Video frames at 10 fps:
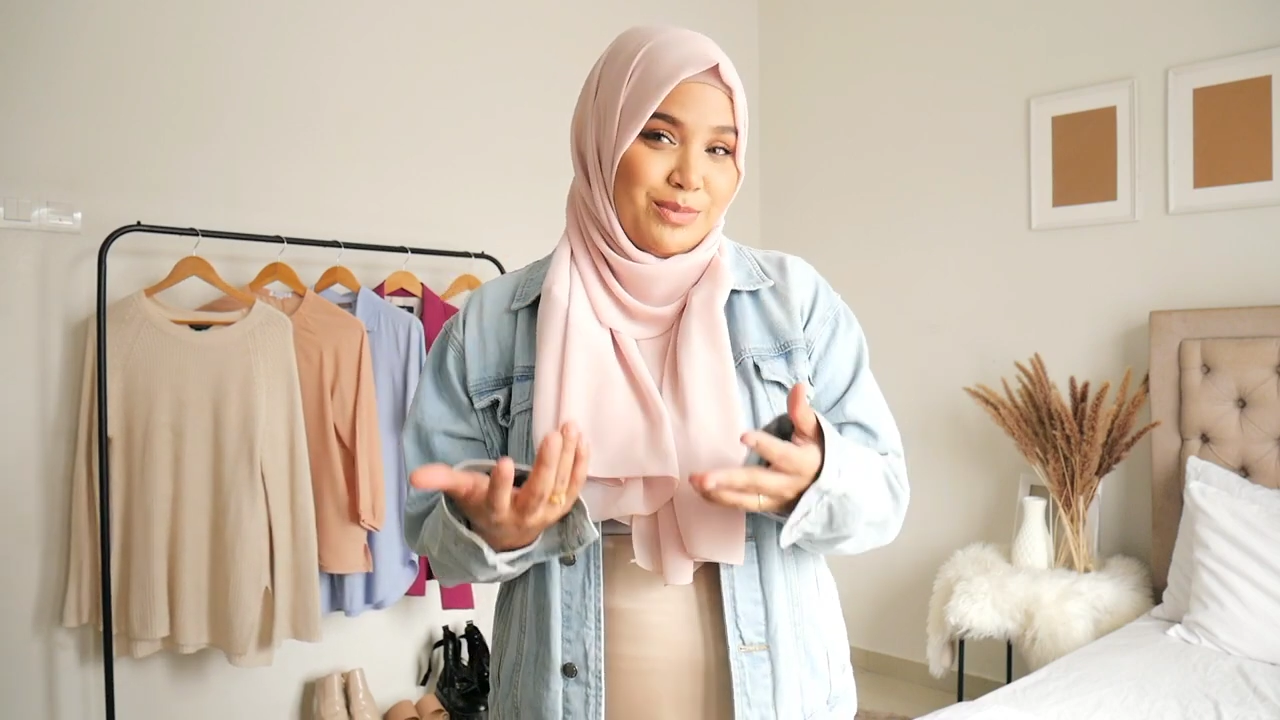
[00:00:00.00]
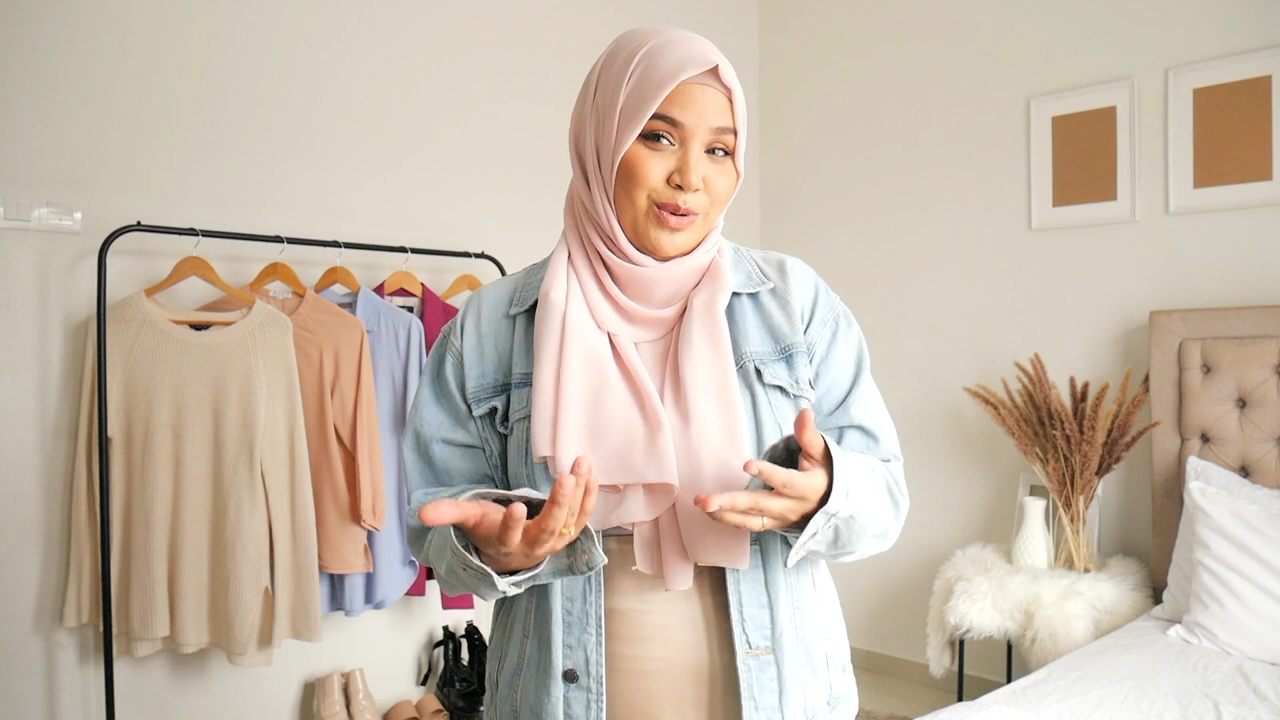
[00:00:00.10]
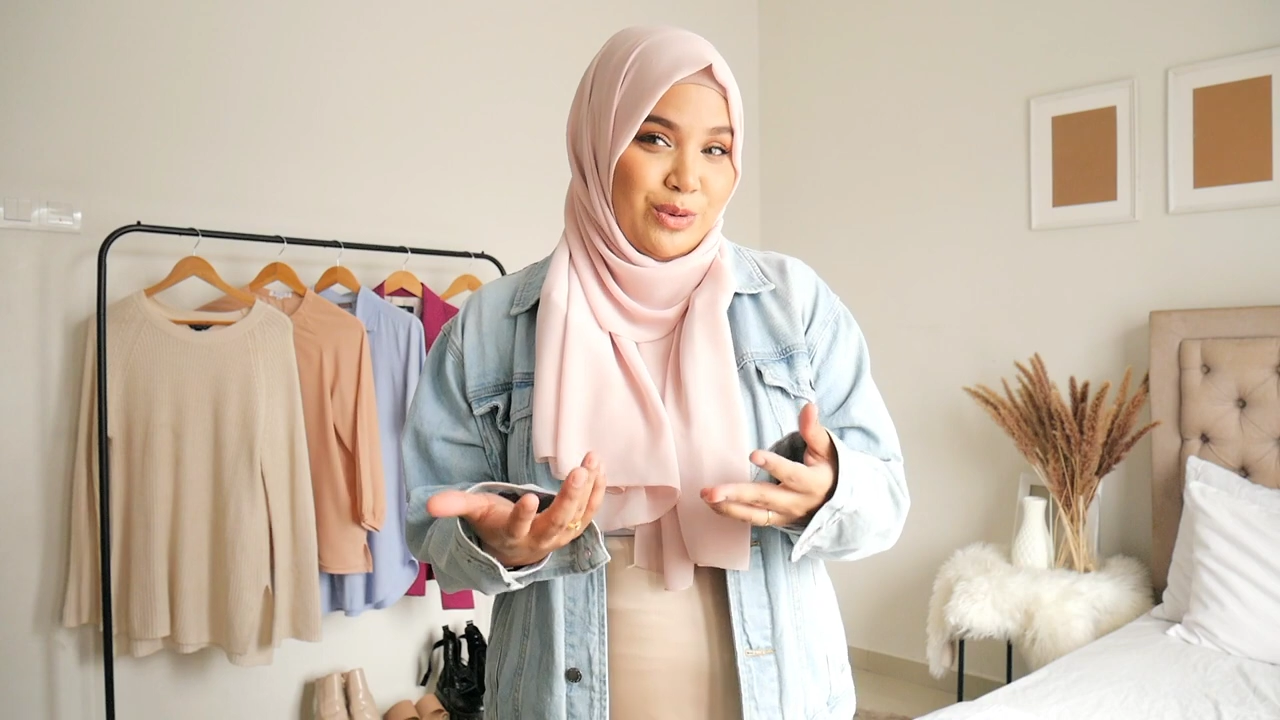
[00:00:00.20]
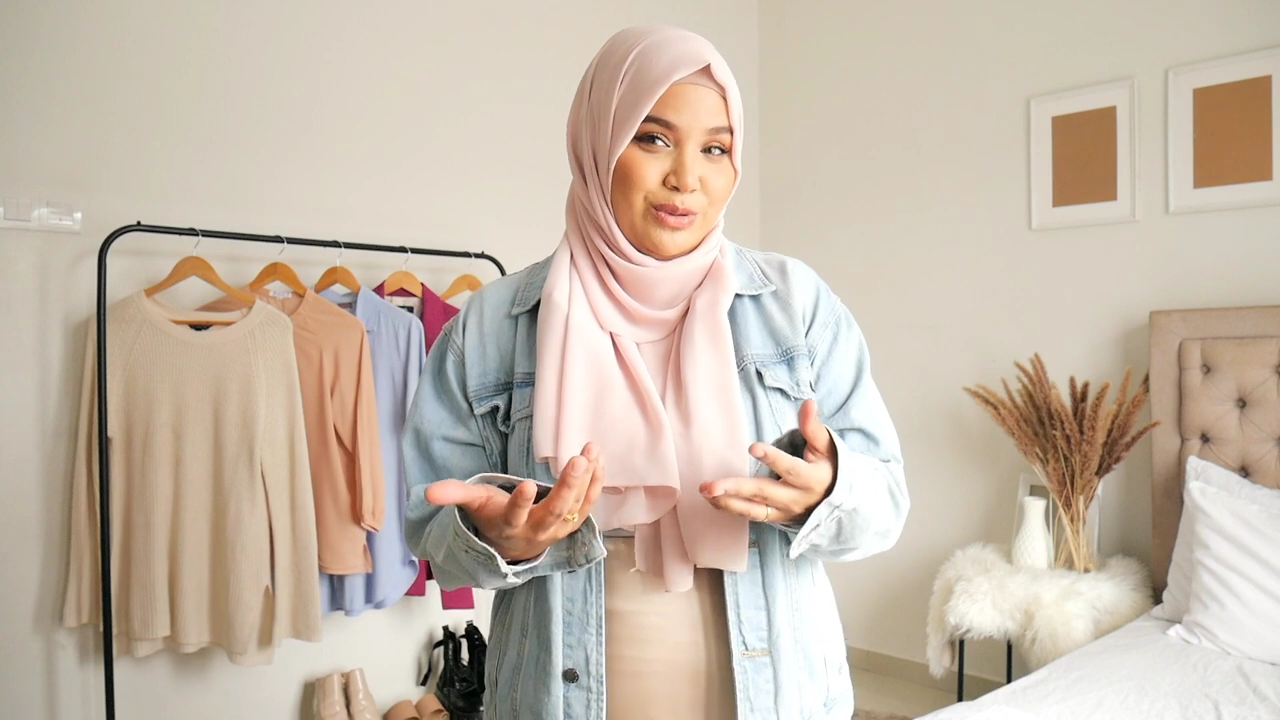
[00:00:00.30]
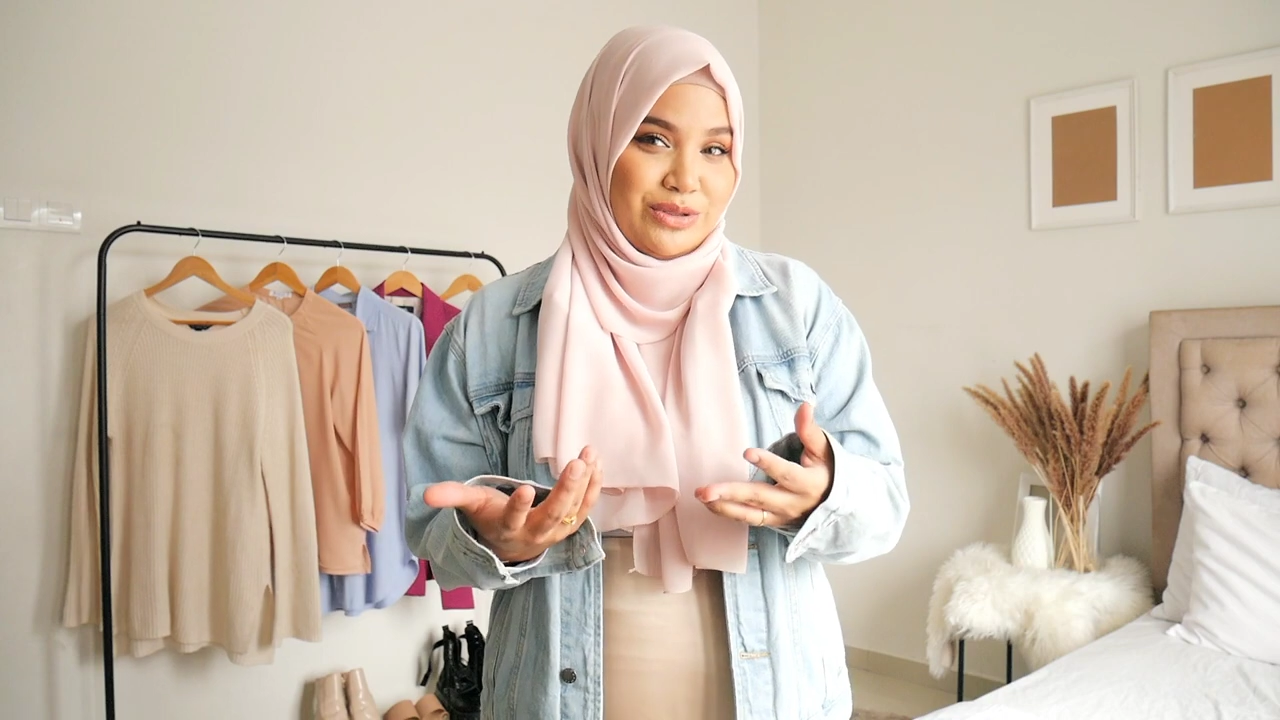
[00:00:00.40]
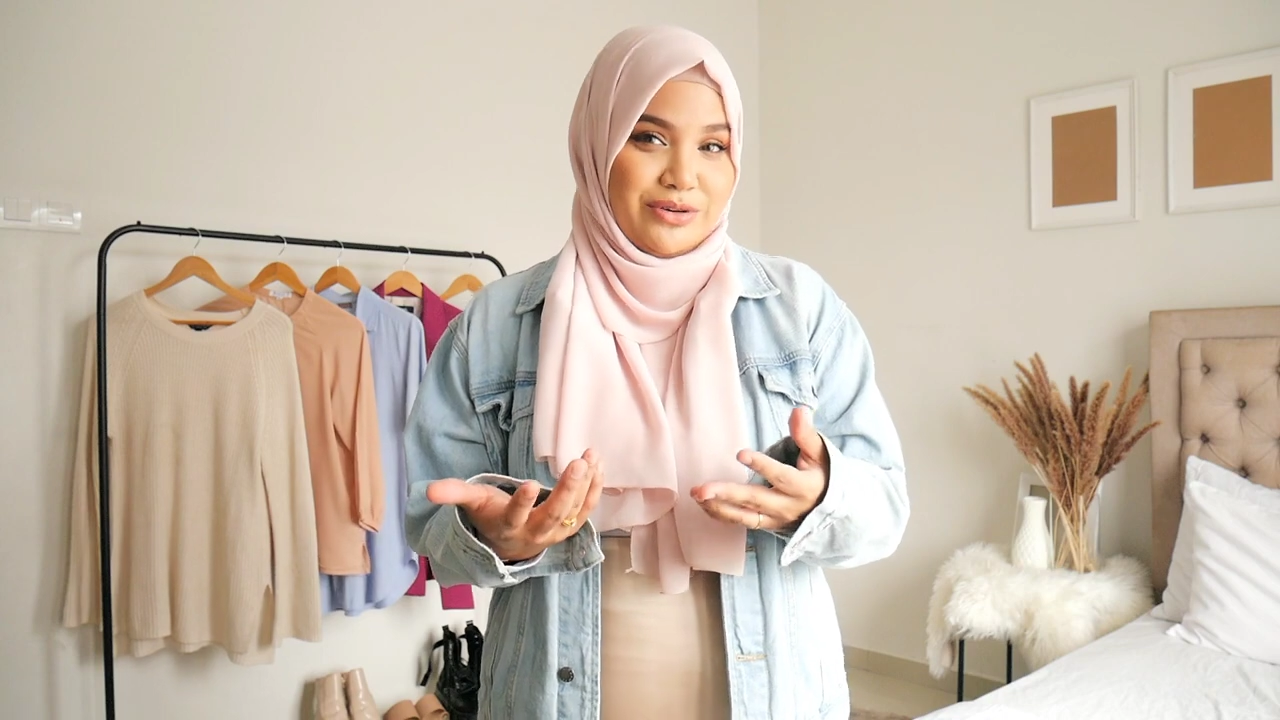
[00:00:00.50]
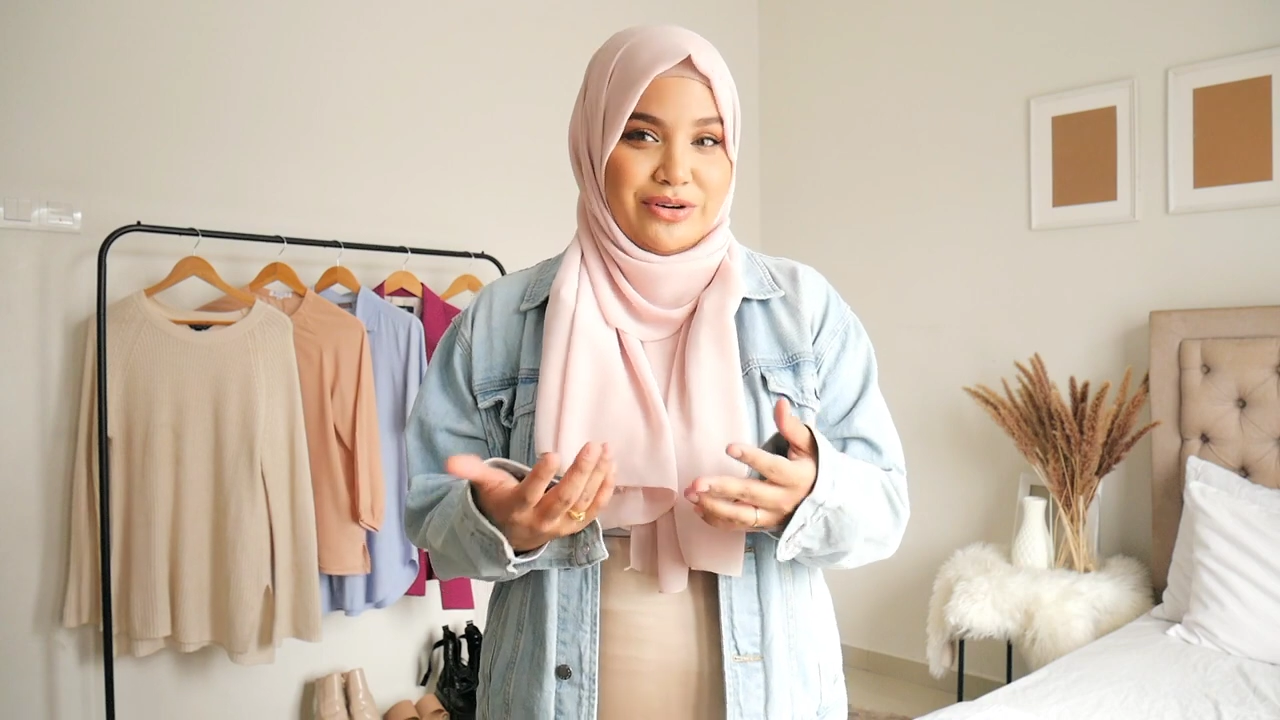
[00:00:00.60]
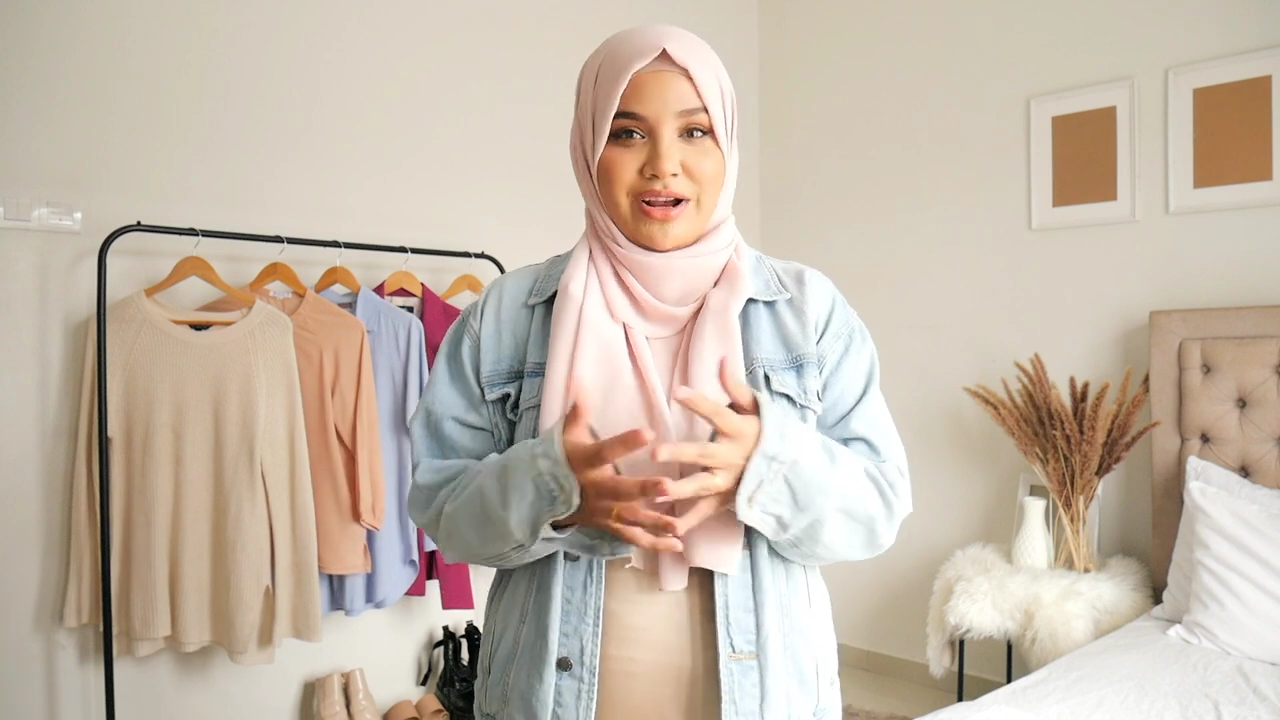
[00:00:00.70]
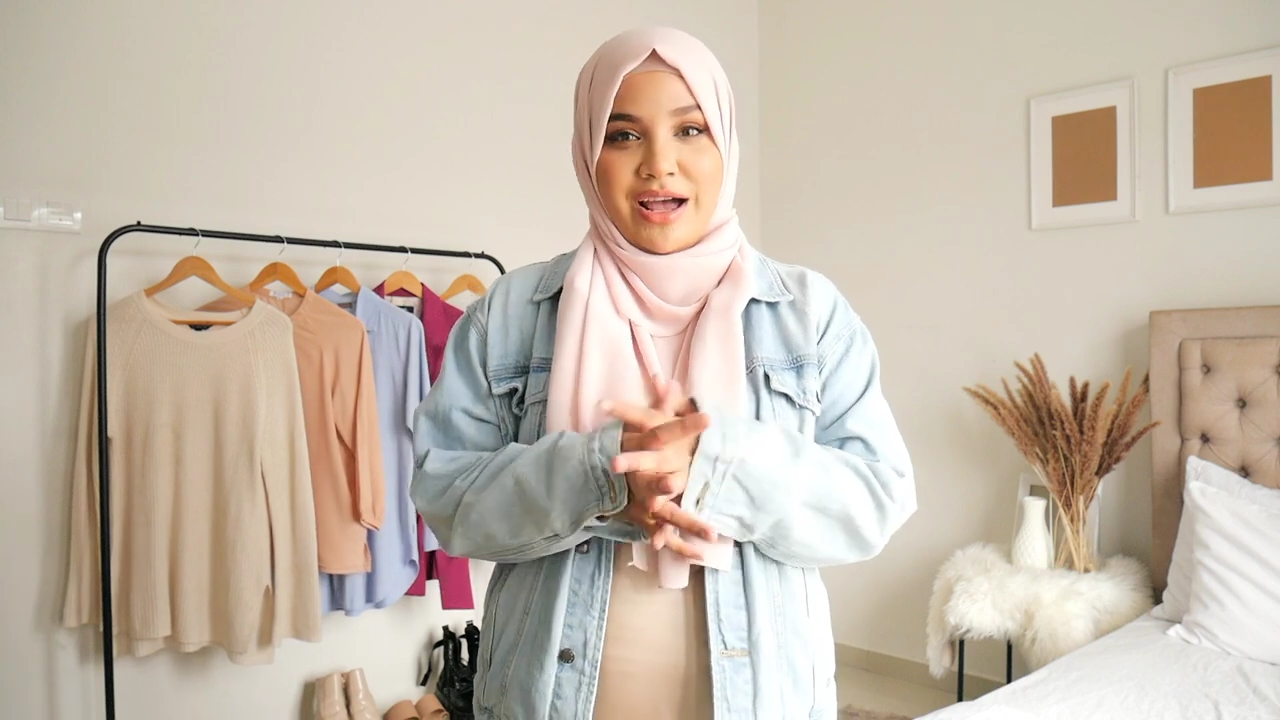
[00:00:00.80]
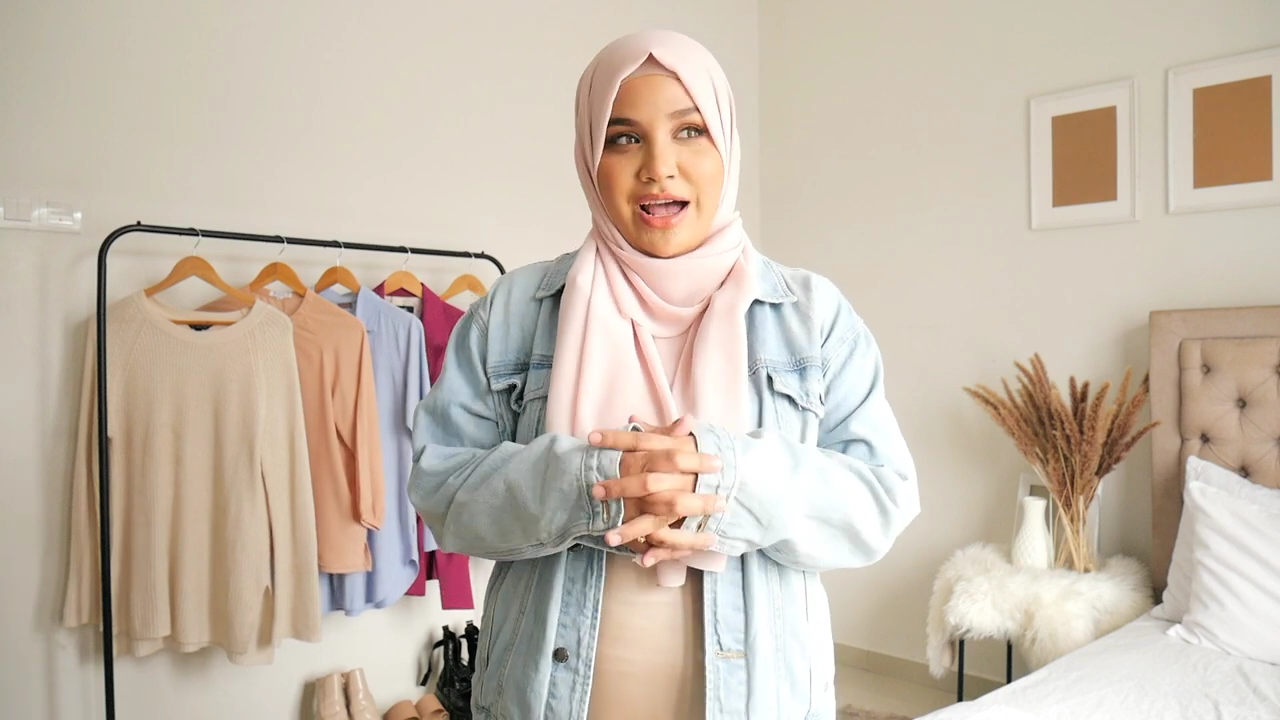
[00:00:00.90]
bold, or